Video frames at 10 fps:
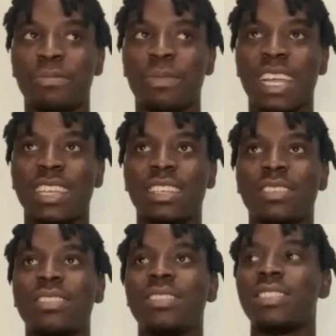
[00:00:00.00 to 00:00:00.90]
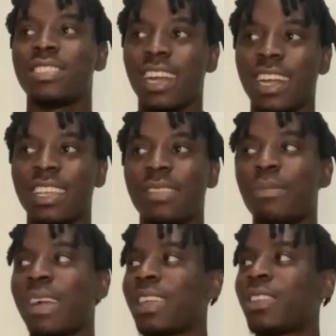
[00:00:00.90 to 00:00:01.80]
my shine,
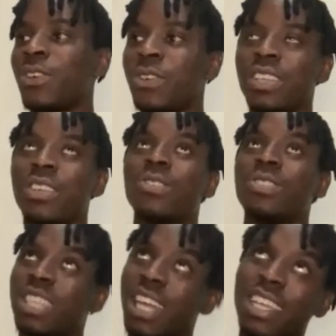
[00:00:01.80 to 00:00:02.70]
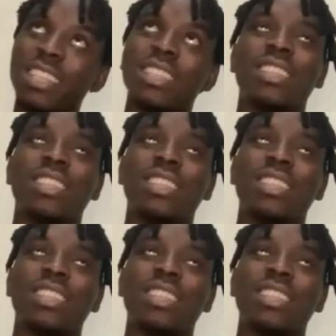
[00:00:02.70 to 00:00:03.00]
my glory gonna shine.